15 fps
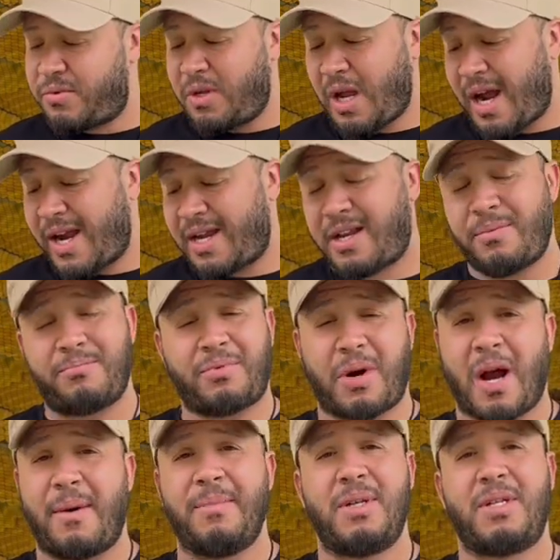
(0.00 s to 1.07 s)
I can
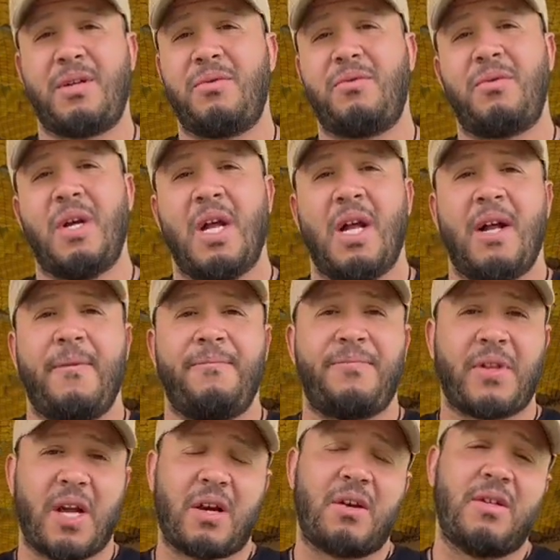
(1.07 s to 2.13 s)
promise you
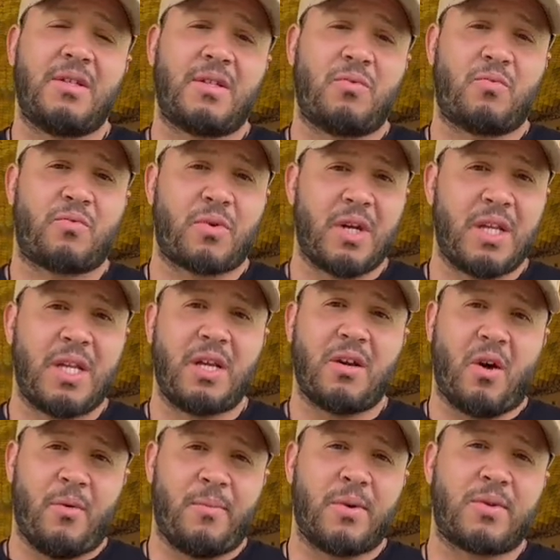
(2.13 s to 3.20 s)
there is really
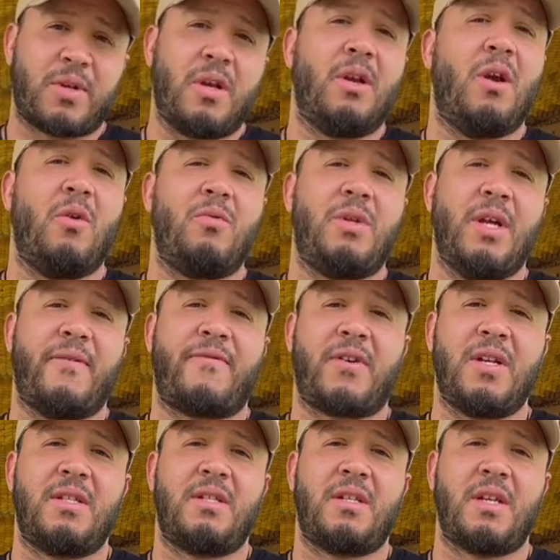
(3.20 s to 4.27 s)
almost no
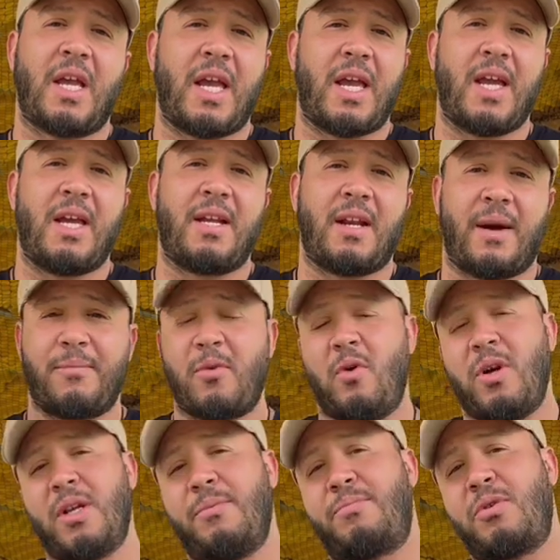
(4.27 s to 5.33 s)
difference, and I'm
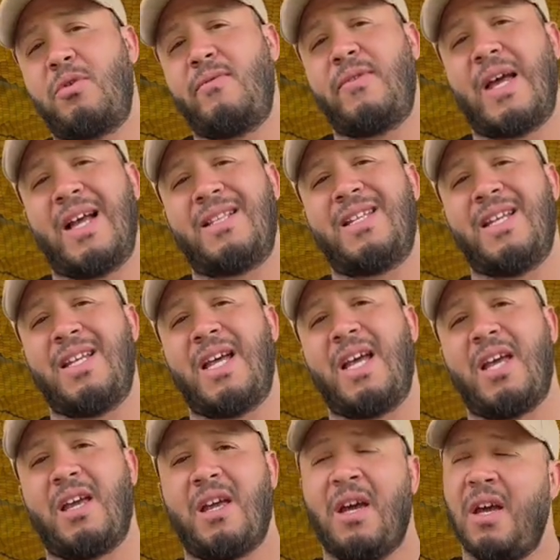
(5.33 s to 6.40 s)
going to prove that
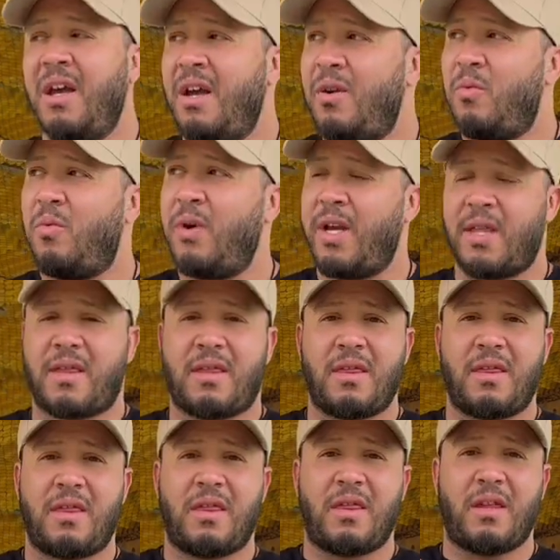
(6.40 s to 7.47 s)
today with
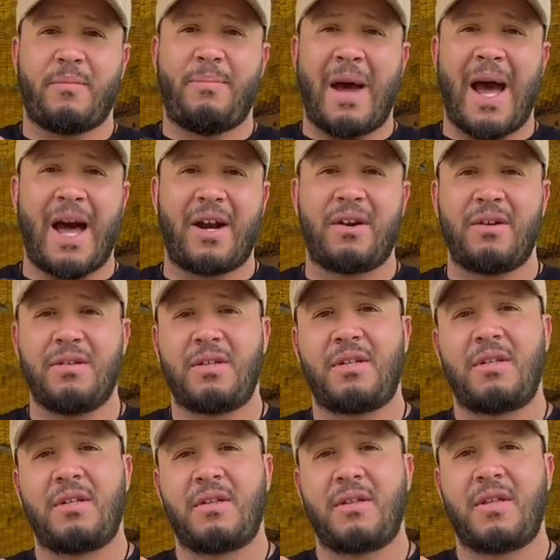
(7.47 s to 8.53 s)
the
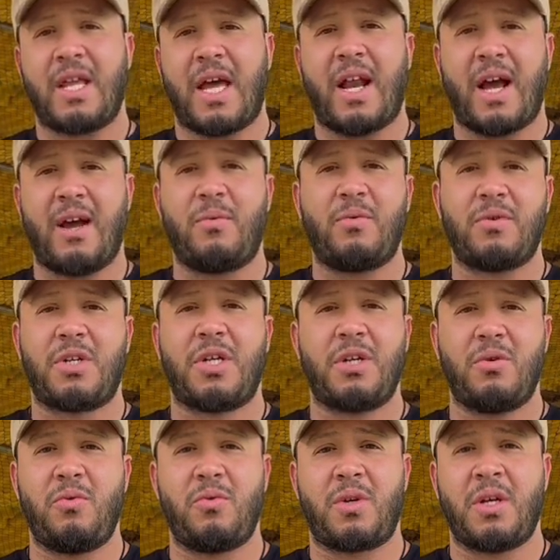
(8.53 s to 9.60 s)
patterns that I will
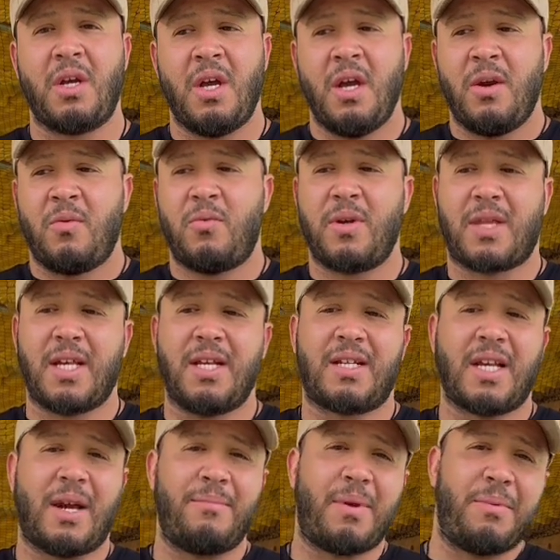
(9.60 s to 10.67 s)
shoot with this
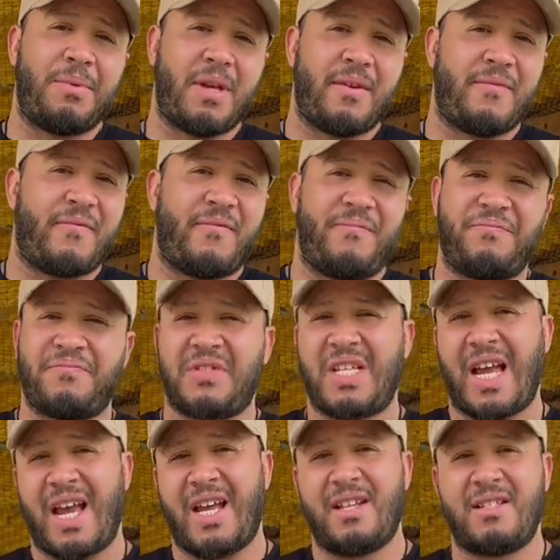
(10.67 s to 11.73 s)
at maybe
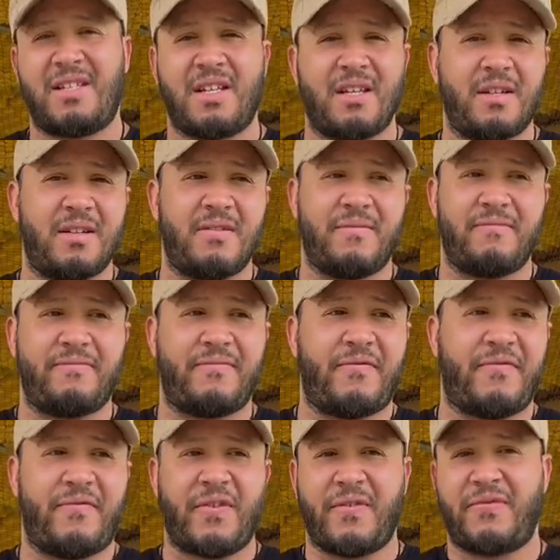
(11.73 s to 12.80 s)
10 to
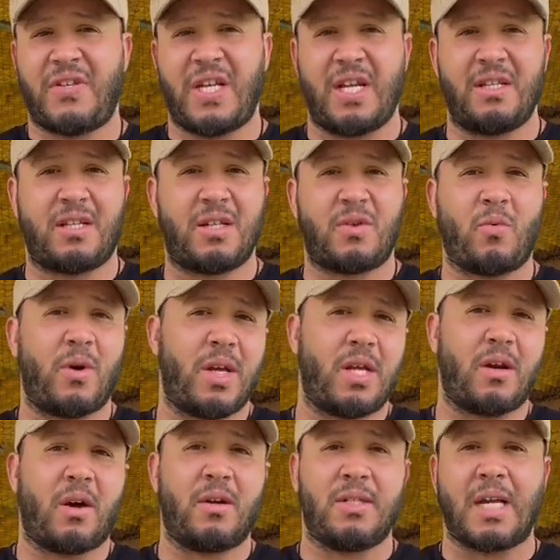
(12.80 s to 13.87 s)
15 to 20
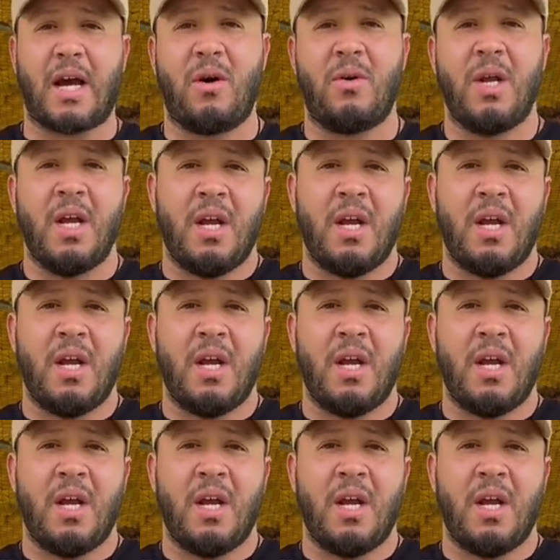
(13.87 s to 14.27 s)
yards out.